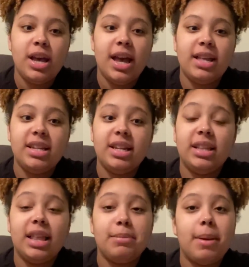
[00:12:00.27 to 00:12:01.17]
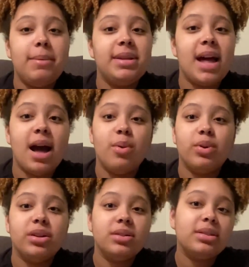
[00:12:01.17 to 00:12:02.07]
and then maybe an
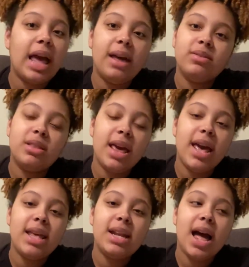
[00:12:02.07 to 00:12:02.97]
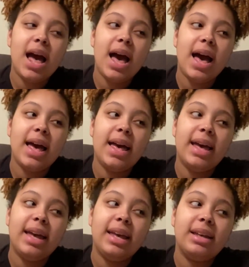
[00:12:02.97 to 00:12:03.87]
hour after that,
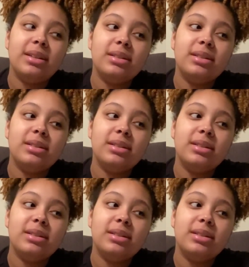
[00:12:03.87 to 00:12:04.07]
I